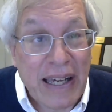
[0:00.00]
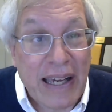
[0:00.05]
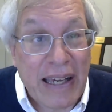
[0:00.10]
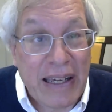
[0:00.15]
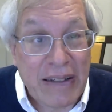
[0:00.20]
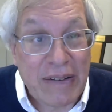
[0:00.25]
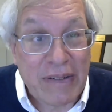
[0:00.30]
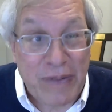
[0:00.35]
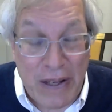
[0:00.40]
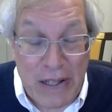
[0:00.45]

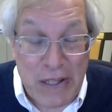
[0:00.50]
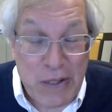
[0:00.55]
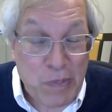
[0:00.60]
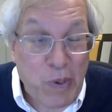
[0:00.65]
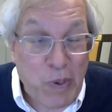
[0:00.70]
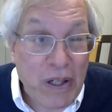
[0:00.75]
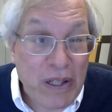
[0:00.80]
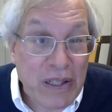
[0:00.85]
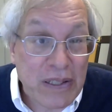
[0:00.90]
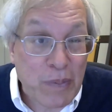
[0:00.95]
And
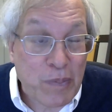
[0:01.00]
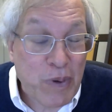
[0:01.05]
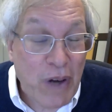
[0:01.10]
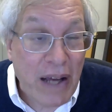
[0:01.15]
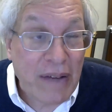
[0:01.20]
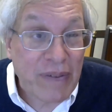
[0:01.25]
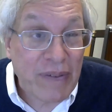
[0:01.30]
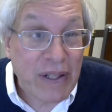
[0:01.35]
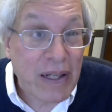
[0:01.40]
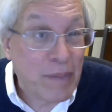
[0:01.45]
Facebook, is a
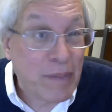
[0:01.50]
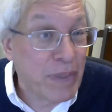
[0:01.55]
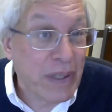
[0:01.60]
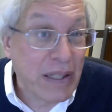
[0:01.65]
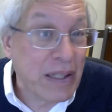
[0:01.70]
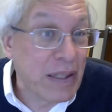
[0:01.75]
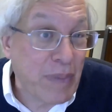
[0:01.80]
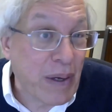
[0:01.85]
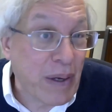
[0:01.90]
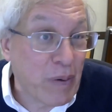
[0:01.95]
private
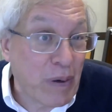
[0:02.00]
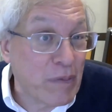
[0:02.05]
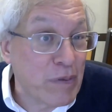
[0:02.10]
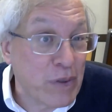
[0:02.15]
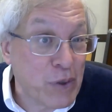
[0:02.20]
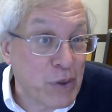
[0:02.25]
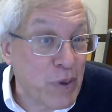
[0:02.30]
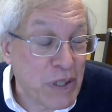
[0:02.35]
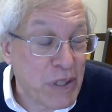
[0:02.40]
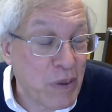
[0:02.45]
company, can make
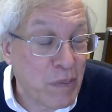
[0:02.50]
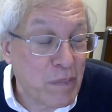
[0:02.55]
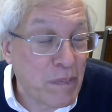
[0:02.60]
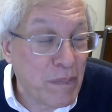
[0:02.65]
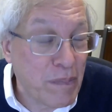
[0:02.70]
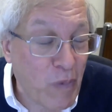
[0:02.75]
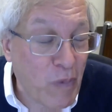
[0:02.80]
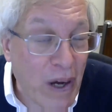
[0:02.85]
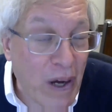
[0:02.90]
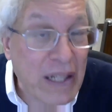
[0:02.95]
whatever choice it
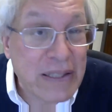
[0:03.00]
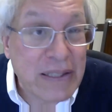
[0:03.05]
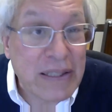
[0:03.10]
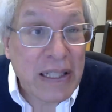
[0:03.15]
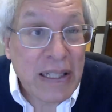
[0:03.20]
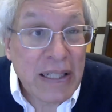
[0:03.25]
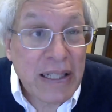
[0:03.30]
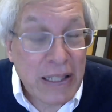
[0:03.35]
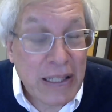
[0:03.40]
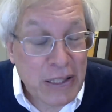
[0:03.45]
wants
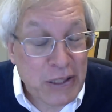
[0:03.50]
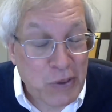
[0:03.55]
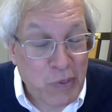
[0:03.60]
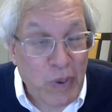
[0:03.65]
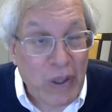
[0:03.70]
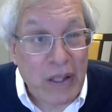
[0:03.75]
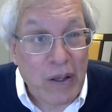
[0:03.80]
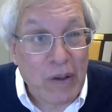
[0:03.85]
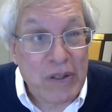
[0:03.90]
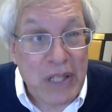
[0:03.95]
as to
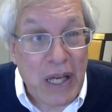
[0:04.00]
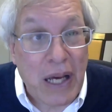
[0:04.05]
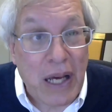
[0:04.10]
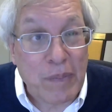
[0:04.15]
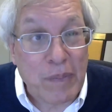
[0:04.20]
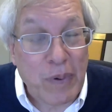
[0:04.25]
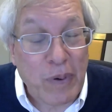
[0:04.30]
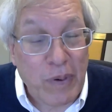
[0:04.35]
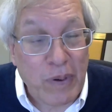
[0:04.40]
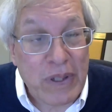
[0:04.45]
what goes
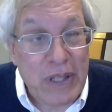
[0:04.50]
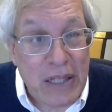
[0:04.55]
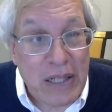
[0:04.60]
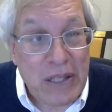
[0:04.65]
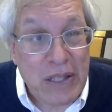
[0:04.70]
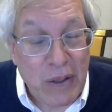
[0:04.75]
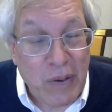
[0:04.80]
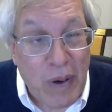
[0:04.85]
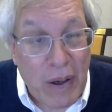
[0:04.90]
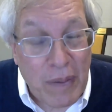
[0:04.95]
up or
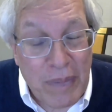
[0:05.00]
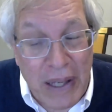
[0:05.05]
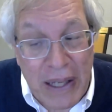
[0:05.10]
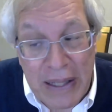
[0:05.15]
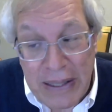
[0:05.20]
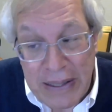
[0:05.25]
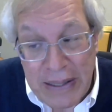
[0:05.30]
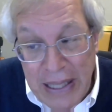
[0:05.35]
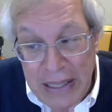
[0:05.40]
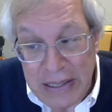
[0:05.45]
doesn't go up.
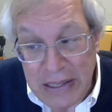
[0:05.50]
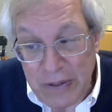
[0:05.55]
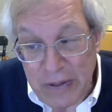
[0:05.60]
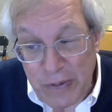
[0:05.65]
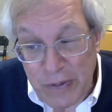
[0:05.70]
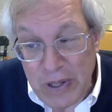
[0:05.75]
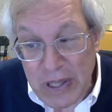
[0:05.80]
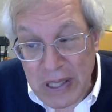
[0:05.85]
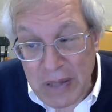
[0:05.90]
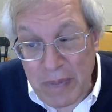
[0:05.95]
That's its
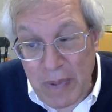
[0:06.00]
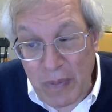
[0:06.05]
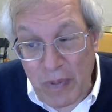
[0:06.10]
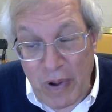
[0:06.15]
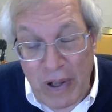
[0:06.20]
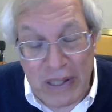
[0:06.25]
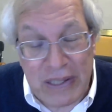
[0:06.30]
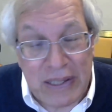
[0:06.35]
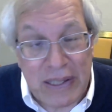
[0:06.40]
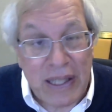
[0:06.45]
First
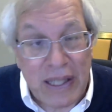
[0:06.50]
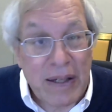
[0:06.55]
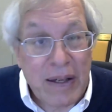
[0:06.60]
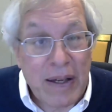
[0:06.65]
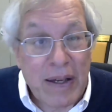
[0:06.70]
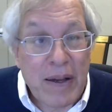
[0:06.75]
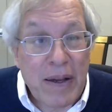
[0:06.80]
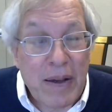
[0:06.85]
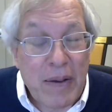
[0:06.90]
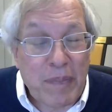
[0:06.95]
Amendment rights.
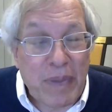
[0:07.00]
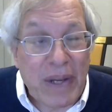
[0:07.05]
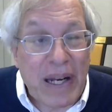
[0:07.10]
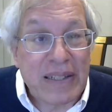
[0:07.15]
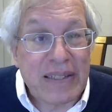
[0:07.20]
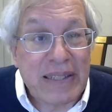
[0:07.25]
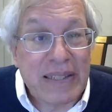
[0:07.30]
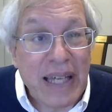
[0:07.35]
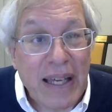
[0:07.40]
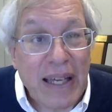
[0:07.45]
But
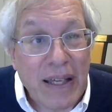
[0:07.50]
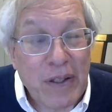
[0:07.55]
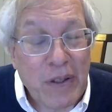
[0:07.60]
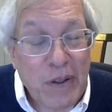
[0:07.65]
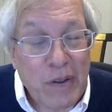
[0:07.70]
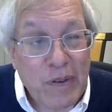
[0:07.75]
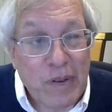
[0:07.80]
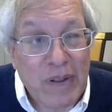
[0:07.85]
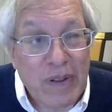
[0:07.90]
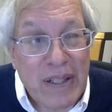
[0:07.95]
I'll tell
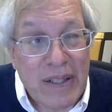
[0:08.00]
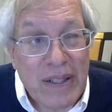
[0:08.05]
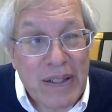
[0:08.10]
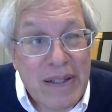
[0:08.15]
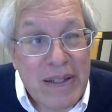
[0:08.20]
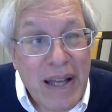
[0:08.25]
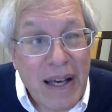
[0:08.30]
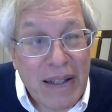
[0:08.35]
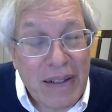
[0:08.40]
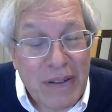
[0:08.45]
you,
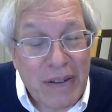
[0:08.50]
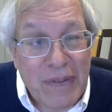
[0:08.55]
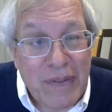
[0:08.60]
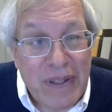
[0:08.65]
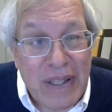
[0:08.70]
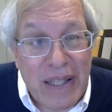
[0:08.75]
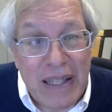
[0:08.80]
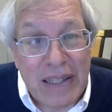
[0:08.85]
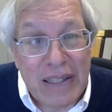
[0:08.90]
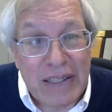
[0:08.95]
none
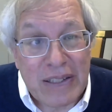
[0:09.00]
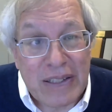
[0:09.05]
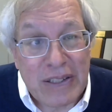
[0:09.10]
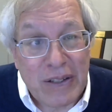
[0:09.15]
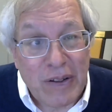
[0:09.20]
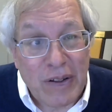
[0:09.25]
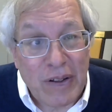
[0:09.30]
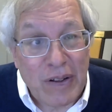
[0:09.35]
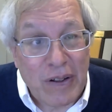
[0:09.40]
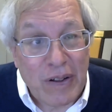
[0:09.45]
of
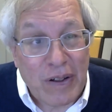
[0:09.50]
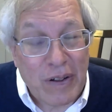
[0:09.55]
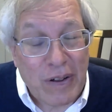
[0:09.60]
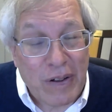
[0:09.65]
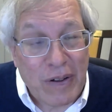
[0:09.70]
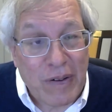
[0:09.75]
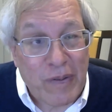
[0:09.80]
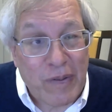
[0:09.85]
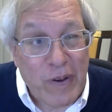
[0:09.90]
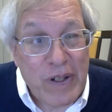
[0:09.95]
these
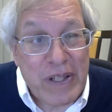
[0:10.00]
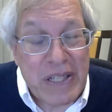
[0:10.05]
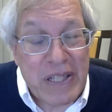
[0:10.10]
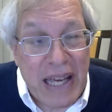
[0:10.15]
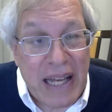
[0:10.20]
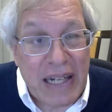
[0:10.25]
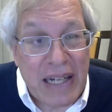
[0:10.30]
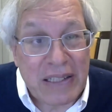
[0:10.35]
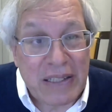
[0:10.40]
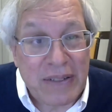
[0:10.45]
are very
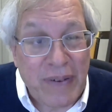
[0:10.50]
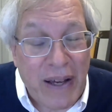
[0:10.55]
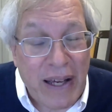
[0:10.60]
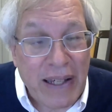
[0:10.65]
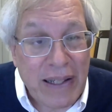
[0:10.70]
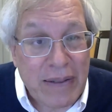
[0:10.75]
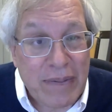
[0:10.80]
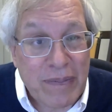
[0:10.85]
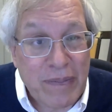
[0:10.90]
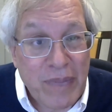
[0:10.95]

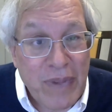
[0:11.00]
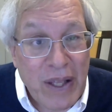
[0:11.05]
satisfying.